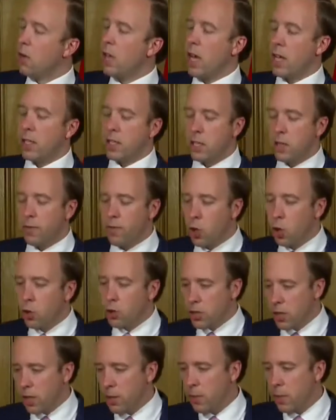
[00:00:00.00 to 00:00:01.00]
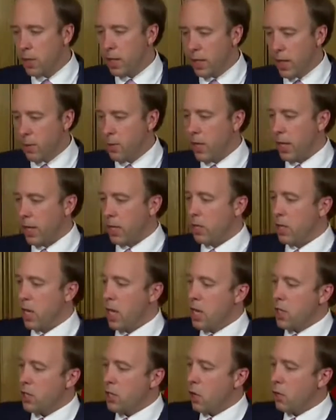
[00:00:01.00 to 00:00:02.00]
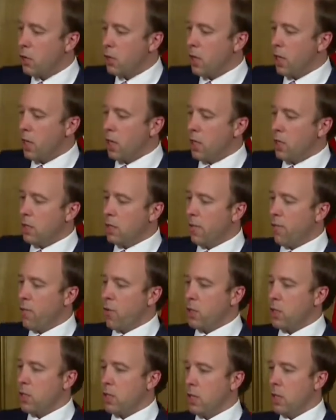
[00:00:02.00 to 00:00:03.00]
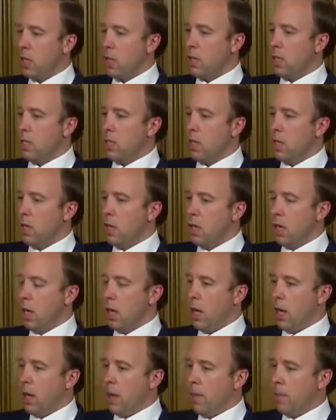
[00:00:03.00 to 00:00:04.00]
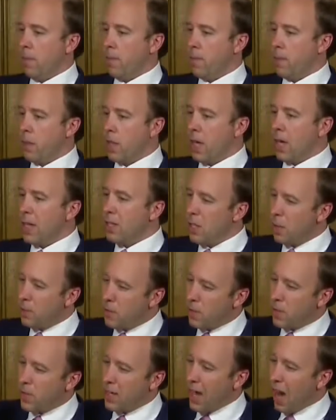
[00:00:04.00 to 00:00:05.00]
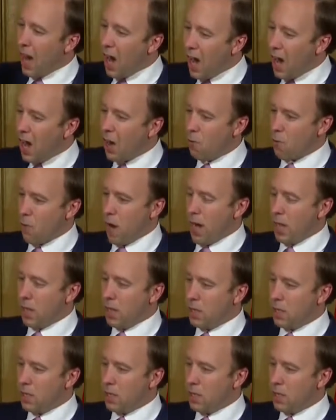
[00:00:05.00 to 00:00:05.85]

Oh, yes, of course, they were linked. So the difference is, in terms of the R8,